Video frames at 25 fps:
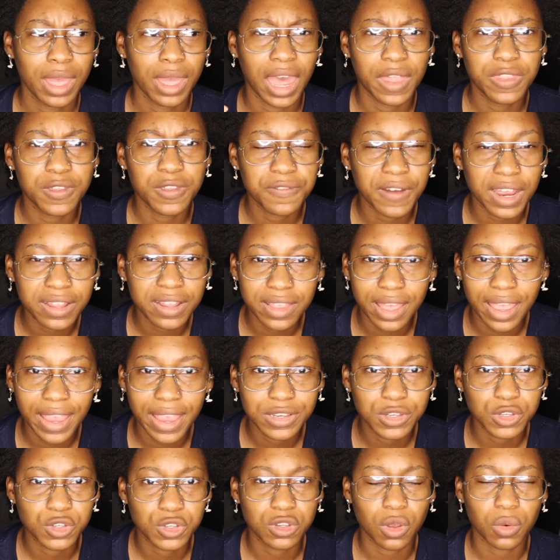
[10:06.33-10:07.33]
And the fact that
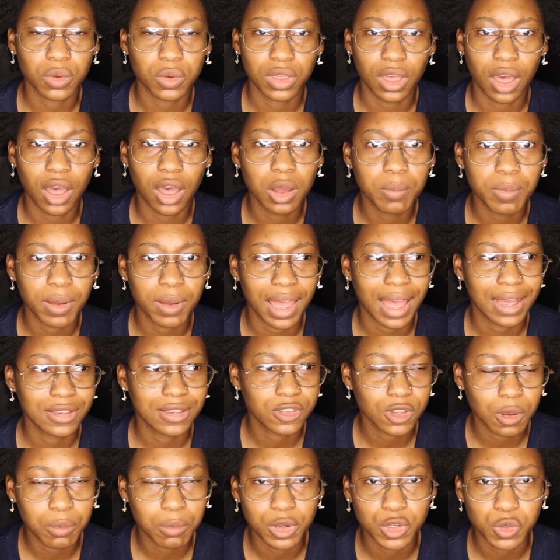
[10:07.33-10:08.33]
Aitch is so young but
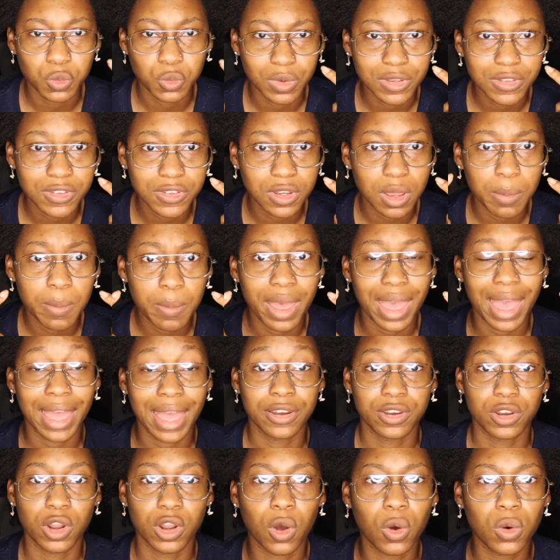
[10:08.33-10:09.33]
has so much wisdom
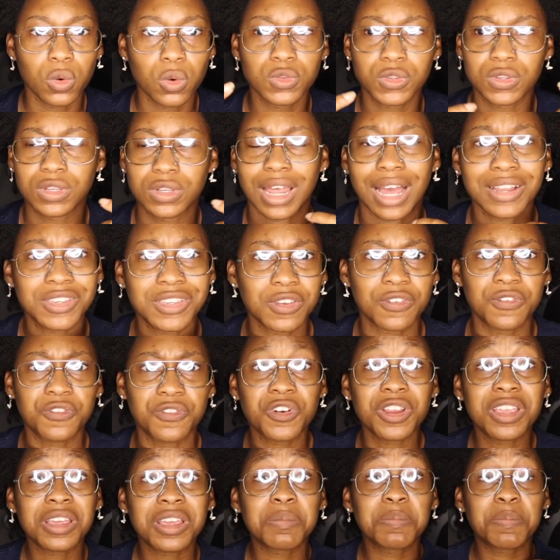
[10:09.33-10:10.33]
and knows not to
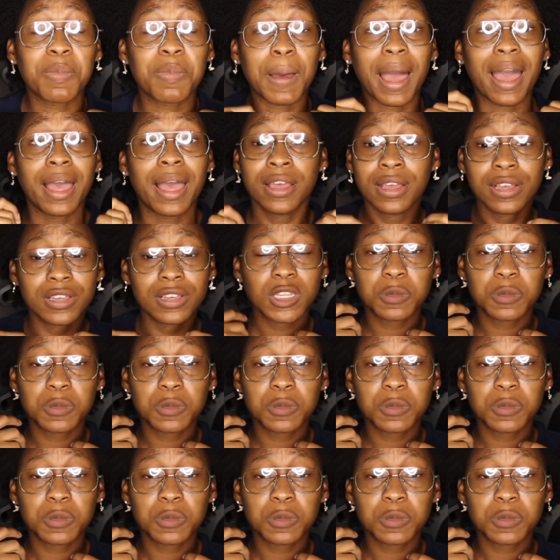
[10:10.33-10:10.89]
freaking buy,